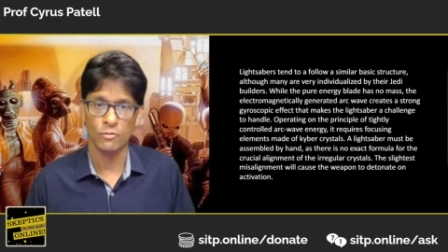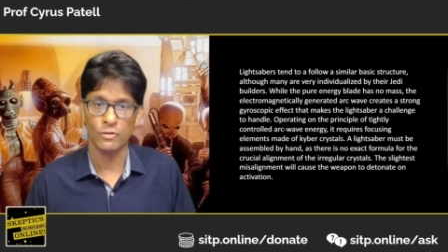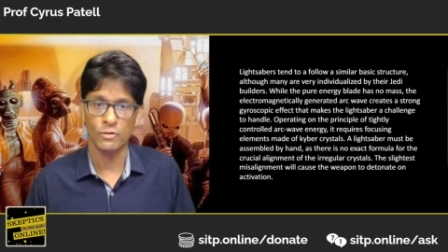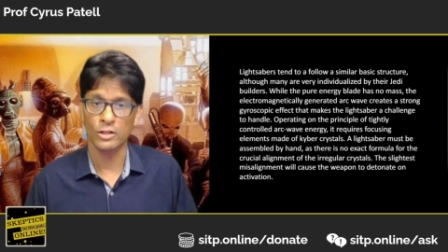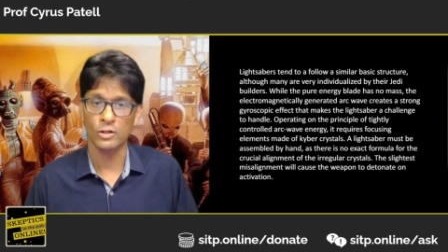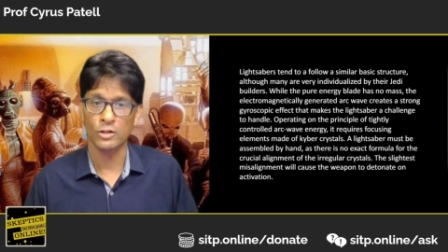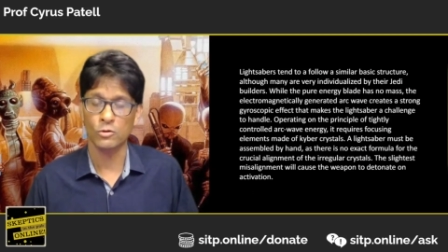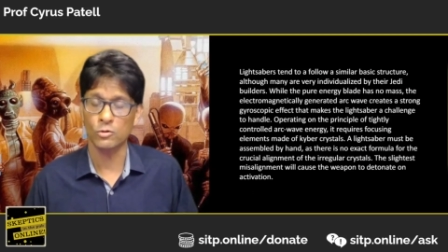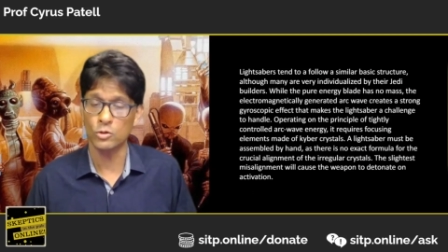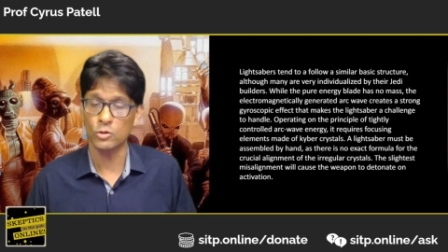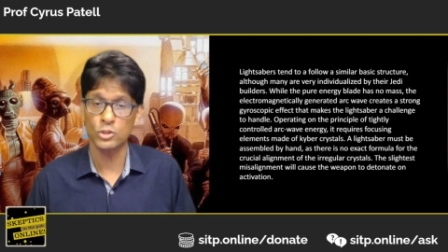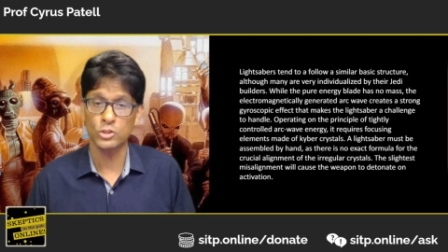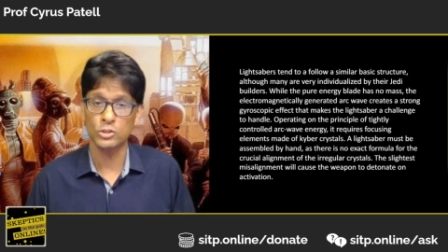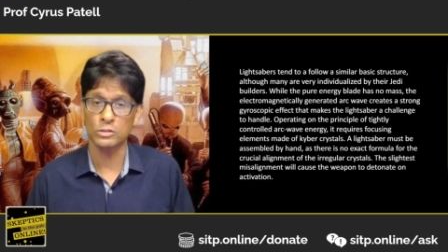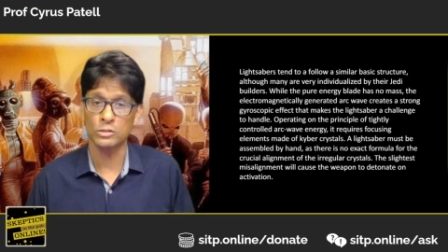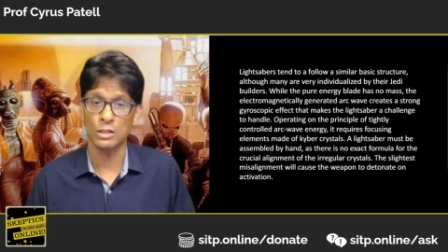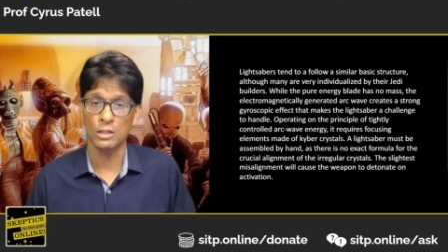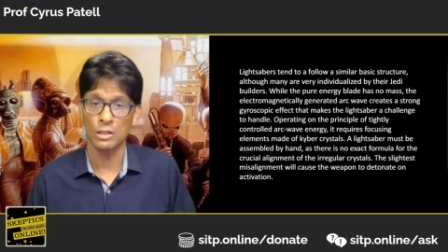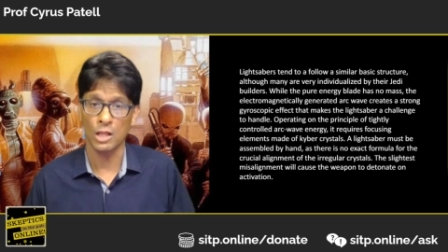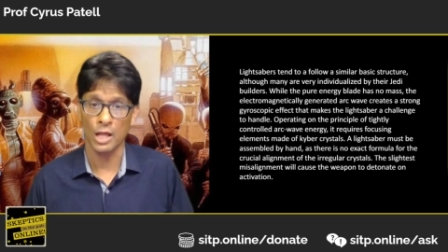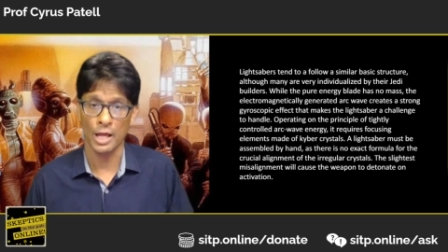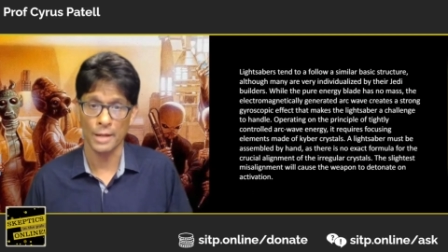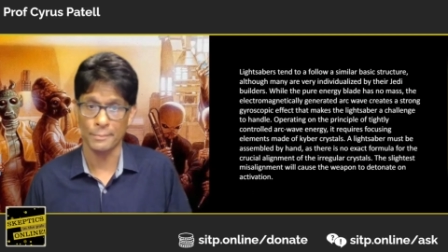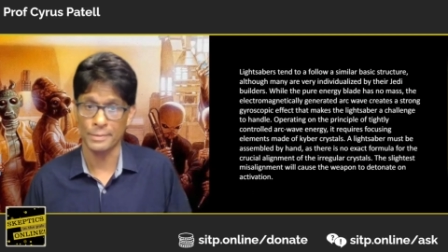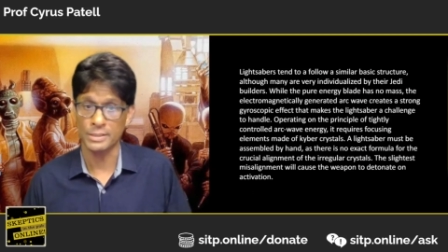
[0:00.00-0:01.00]
the crucial
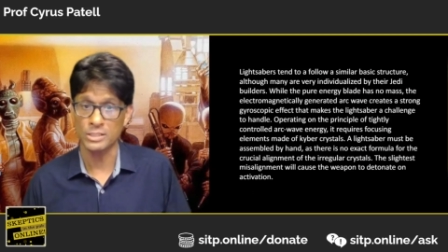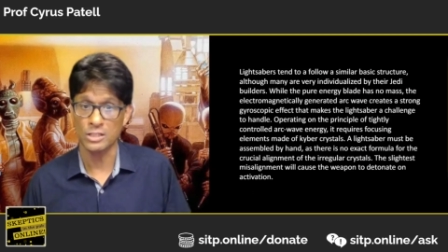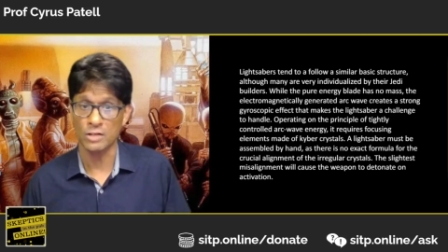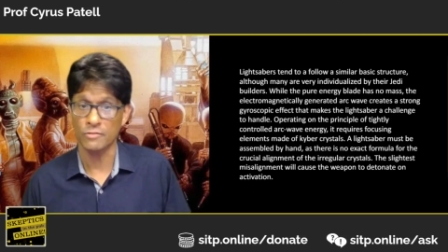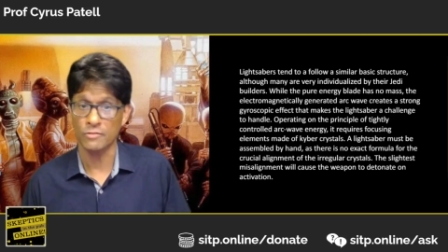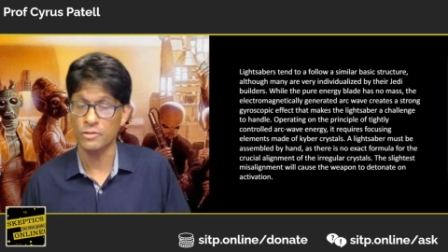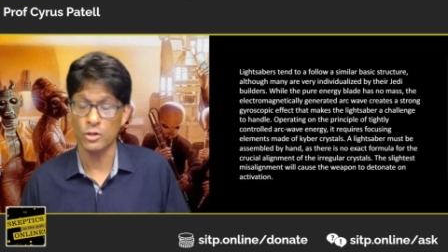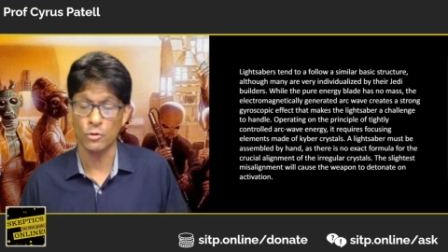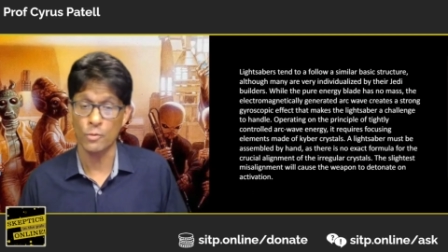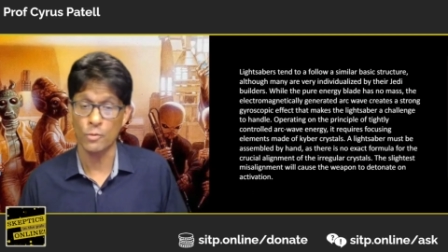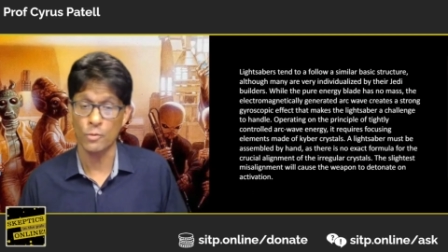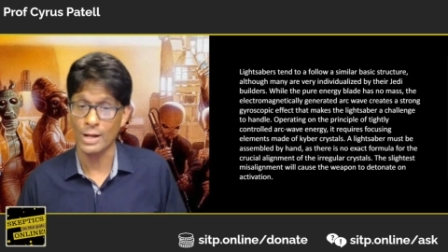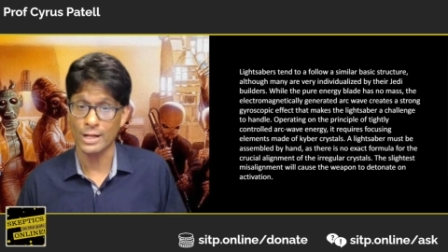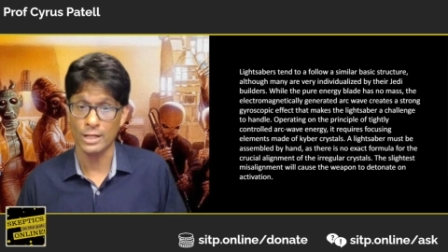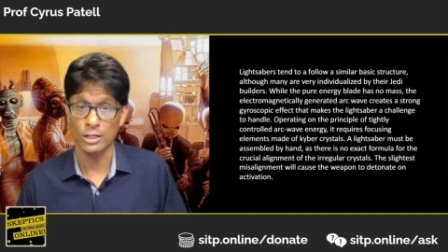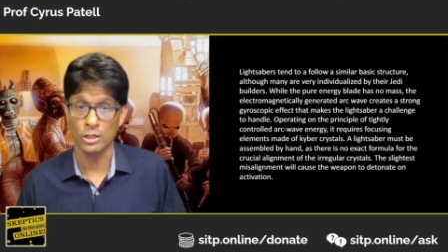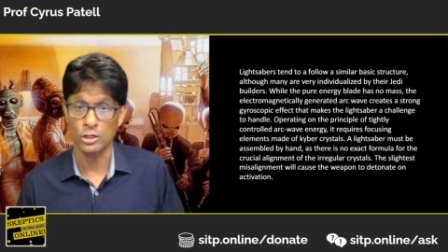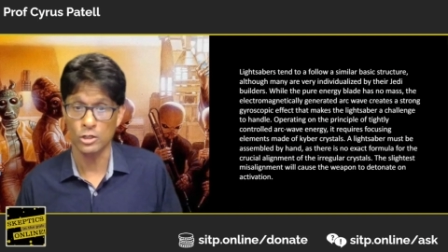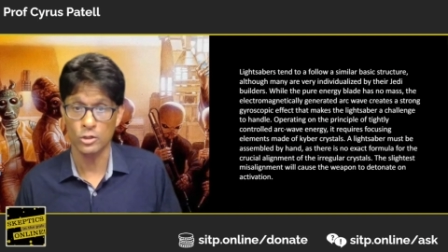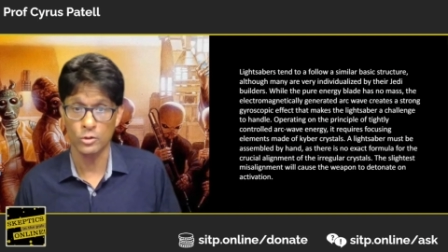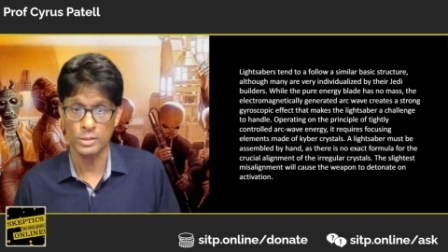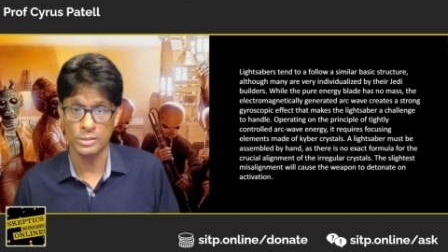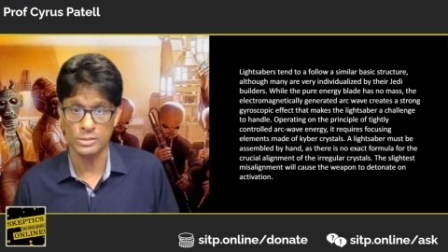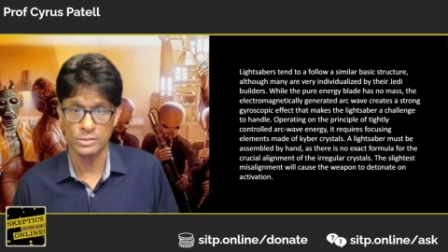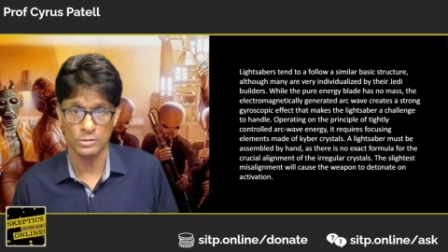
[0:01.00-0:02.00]
alignment of the irregular
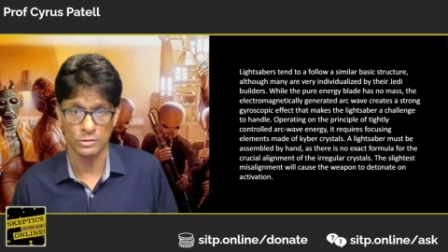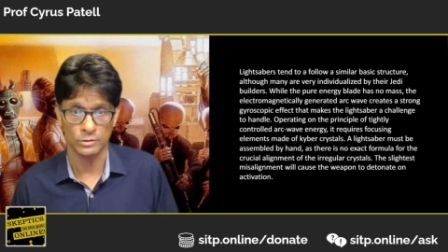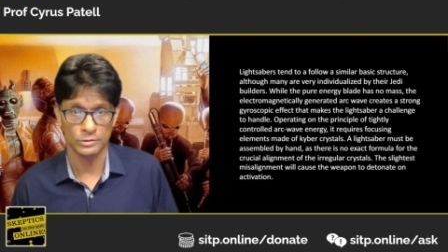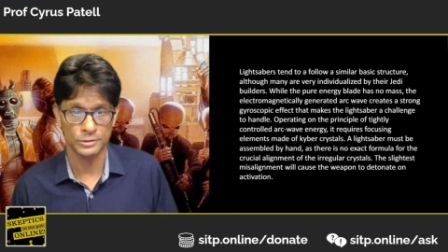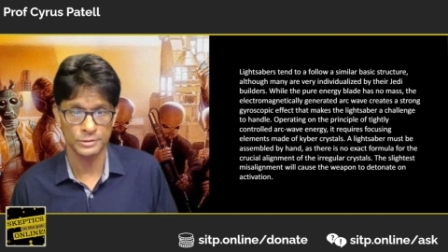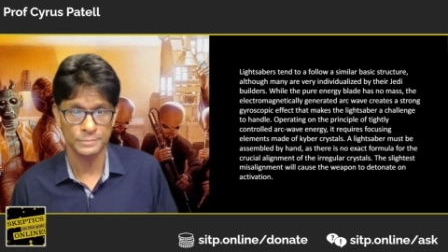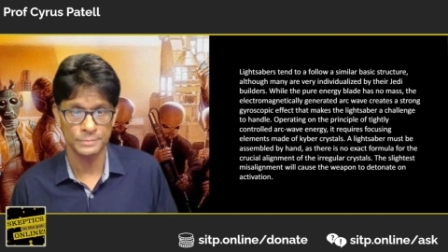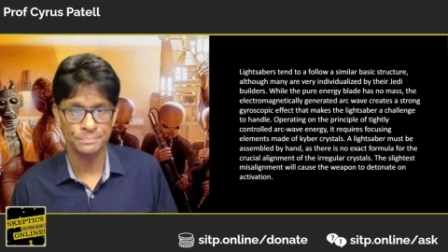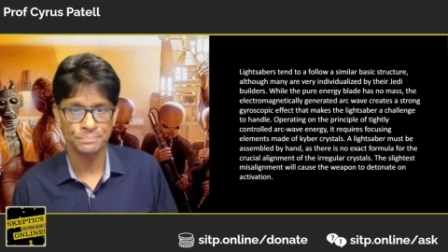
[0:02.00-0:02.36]
crystals.